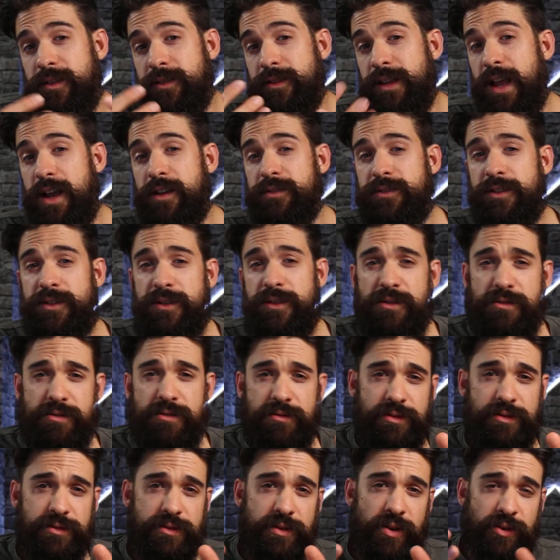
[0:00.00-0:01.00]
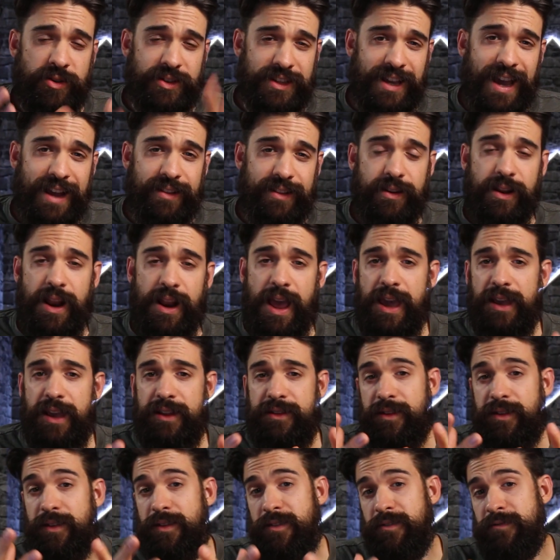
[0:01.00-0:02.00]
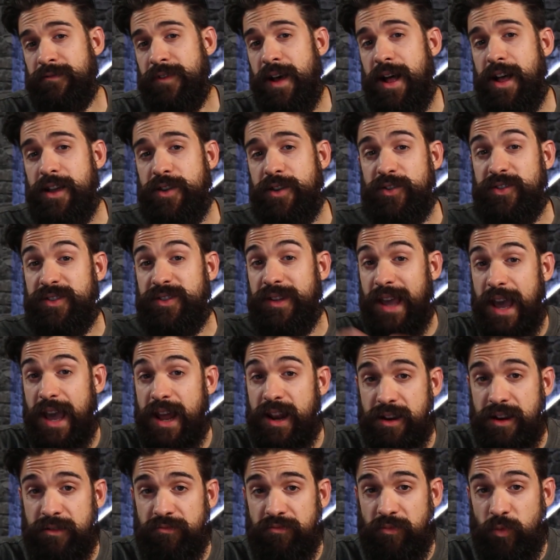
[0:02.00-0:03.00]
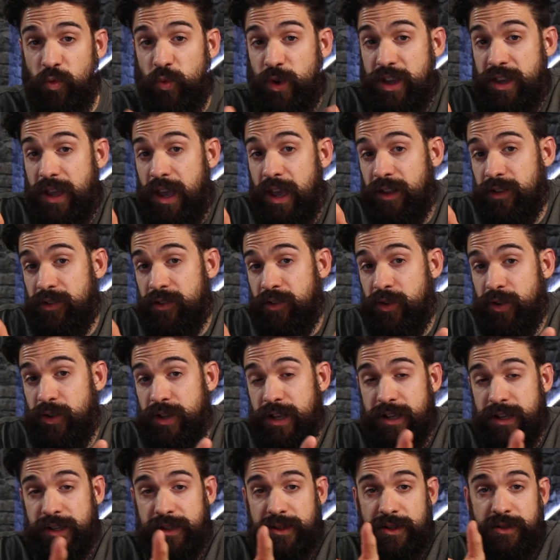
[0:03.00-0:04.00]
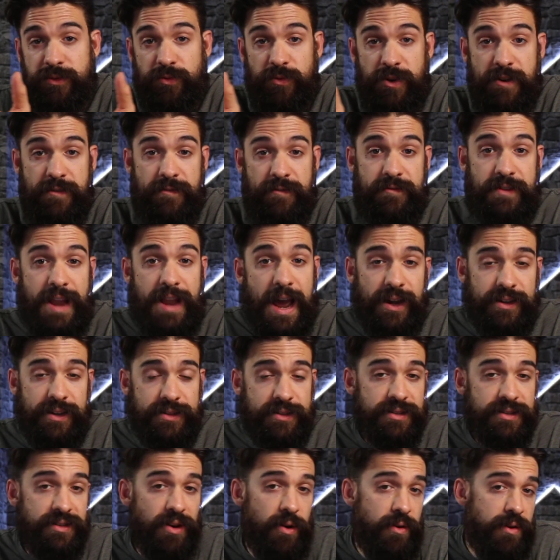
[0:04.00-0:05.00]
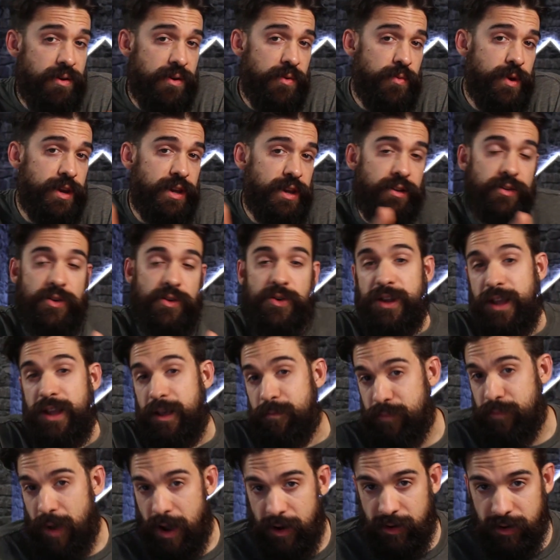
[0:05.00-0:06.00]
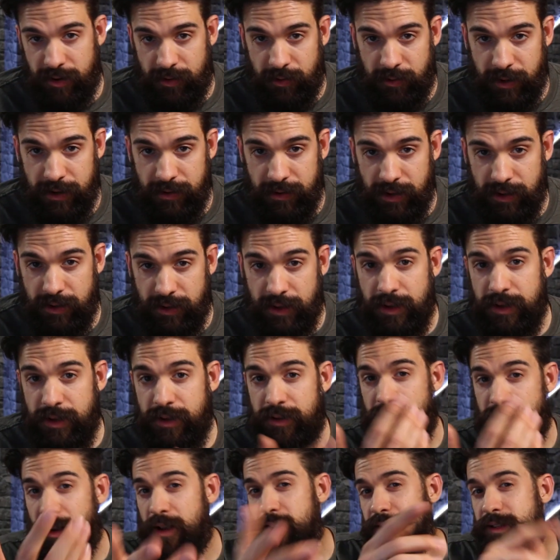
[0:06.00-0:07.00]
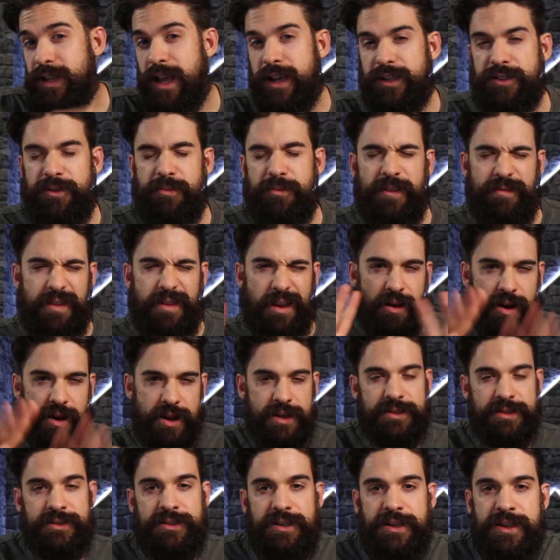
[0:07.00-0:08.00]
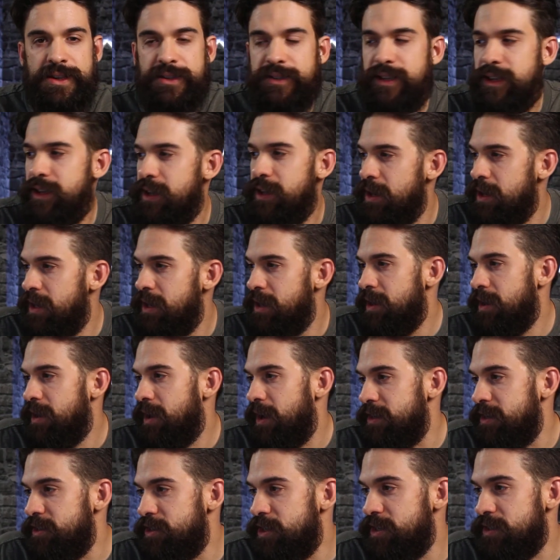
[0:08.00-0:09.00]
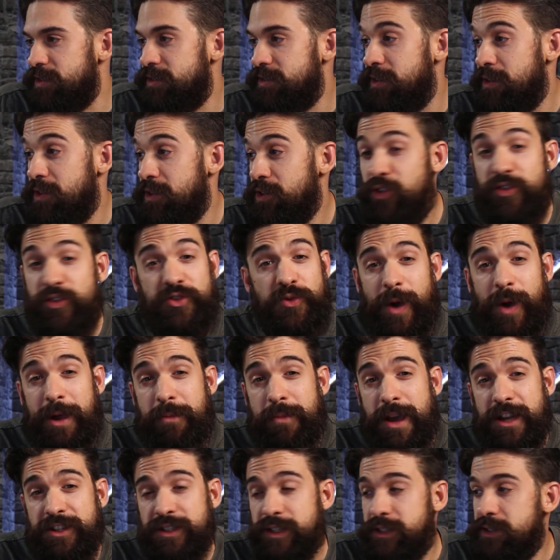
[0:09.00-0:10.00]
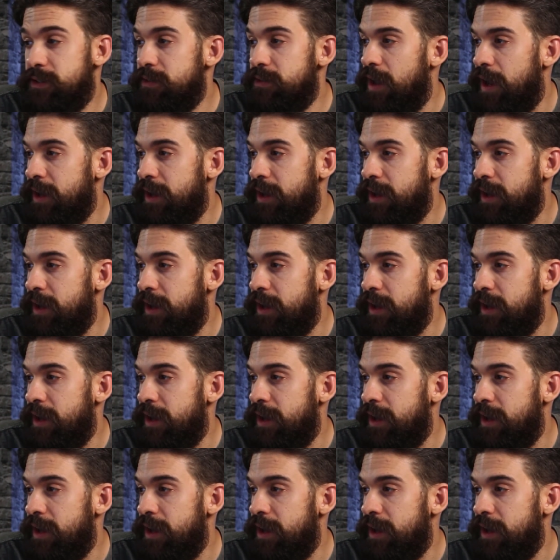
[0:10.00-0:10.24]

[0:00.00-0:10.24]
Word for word: Now to concatenate values together, we can do this with DAX or we can do it in Power Query. Now in DAX you might think, it's easy, I just use quick measures.